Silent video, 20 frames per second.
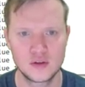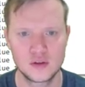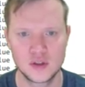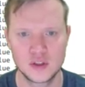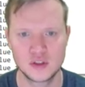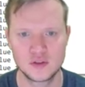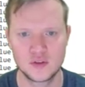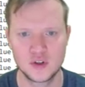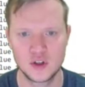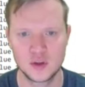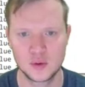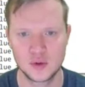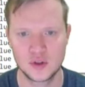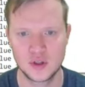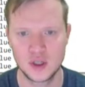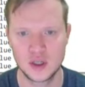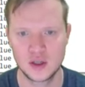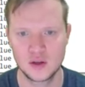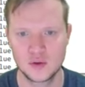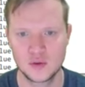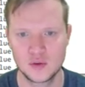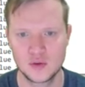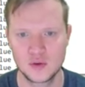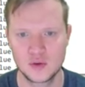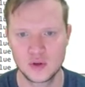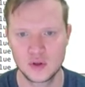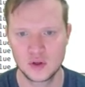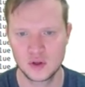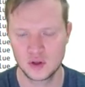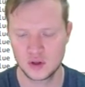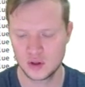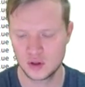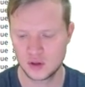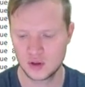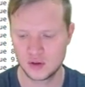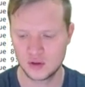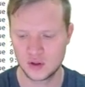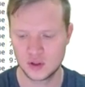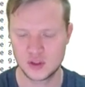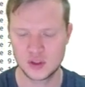this variable there
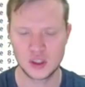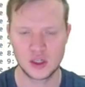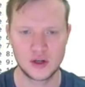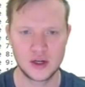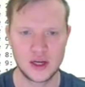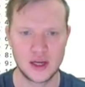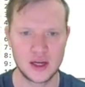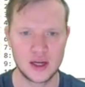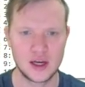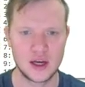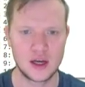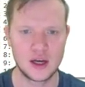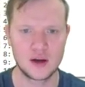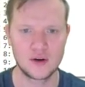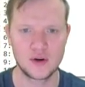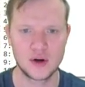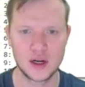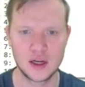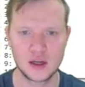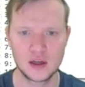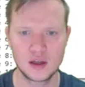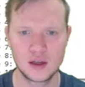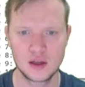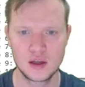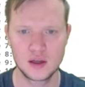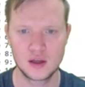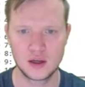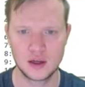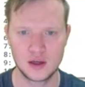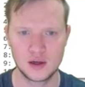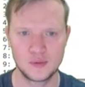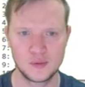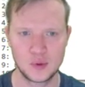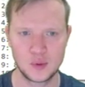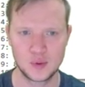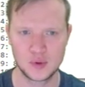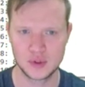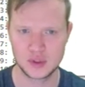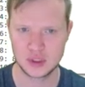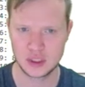it's our array and
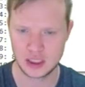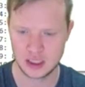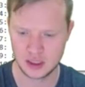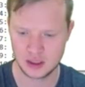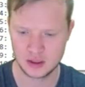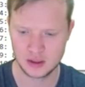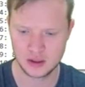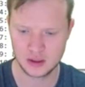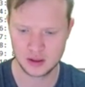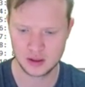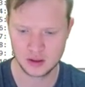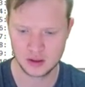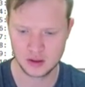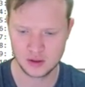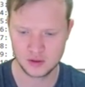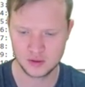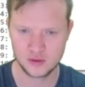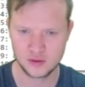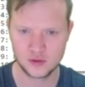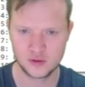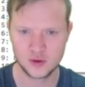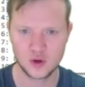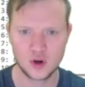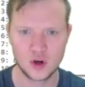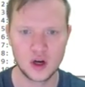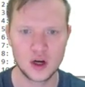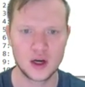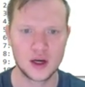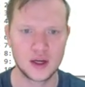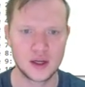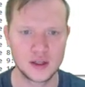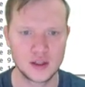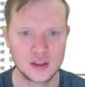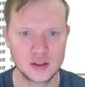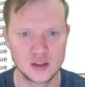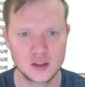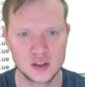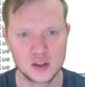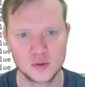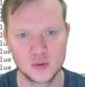we will say for i
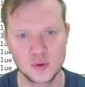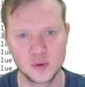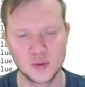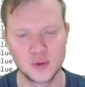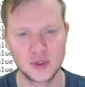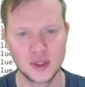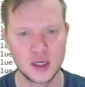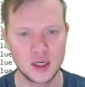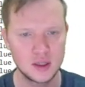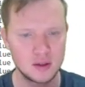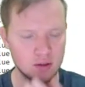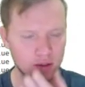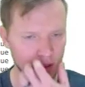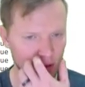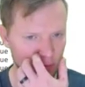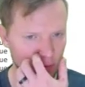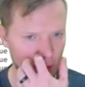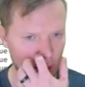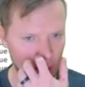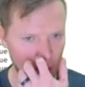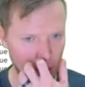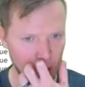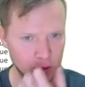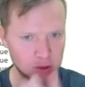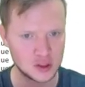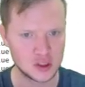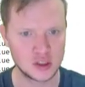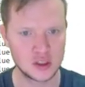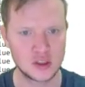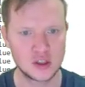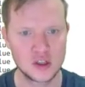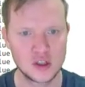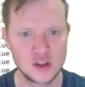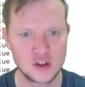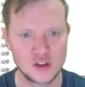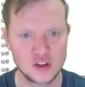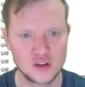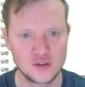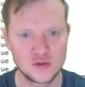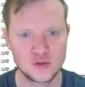so we will enter values
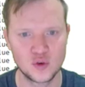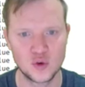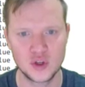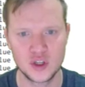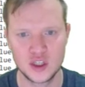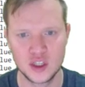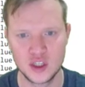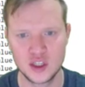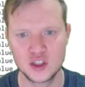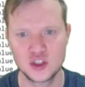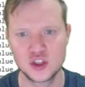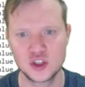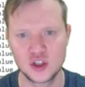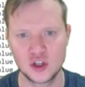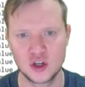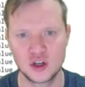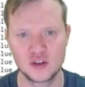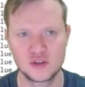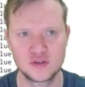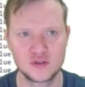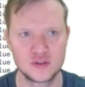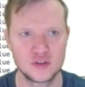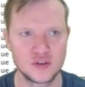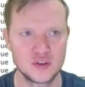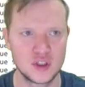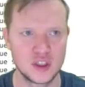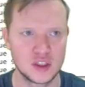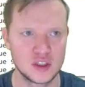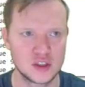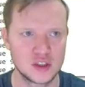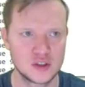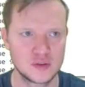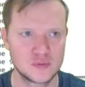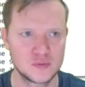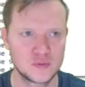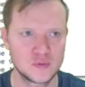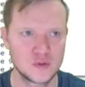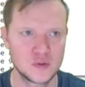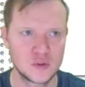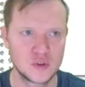for each of these
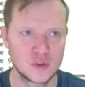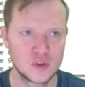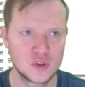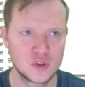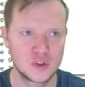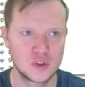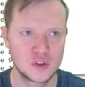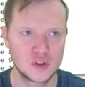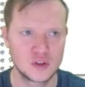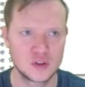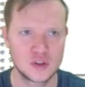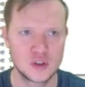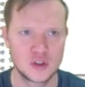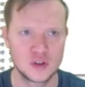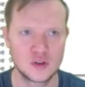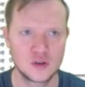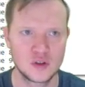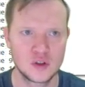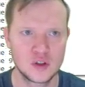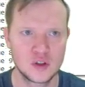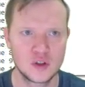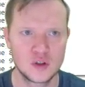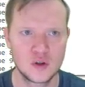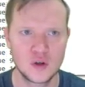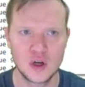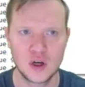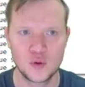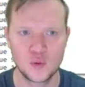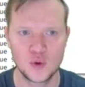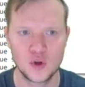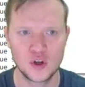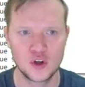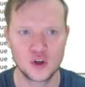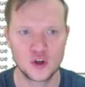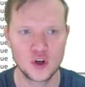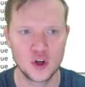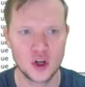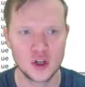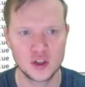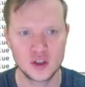so we are
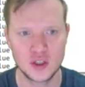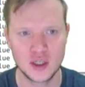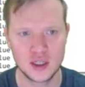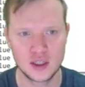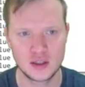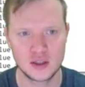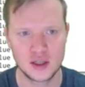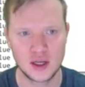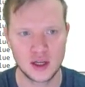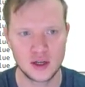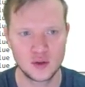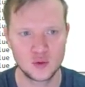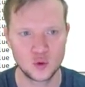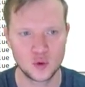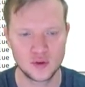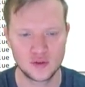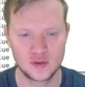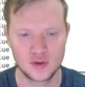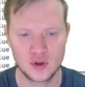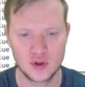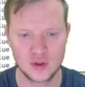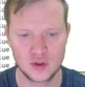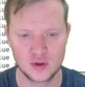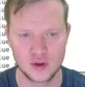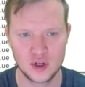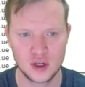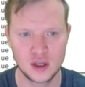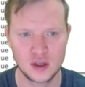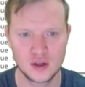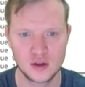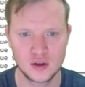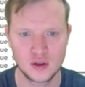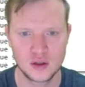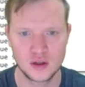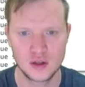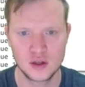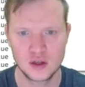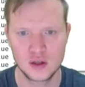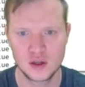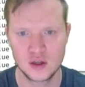not yet done with three
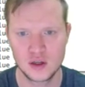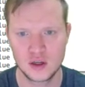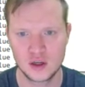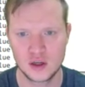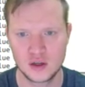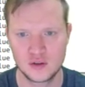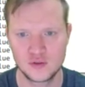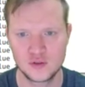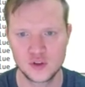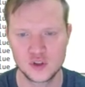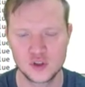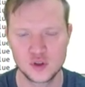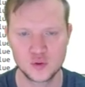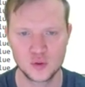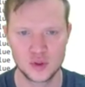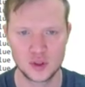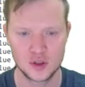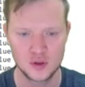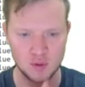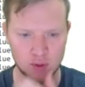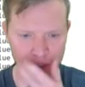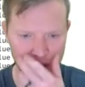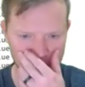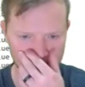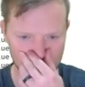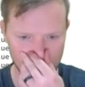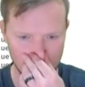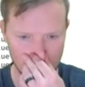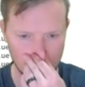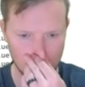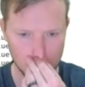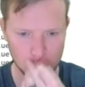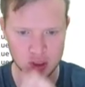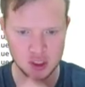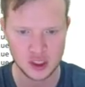I first want to quickly show you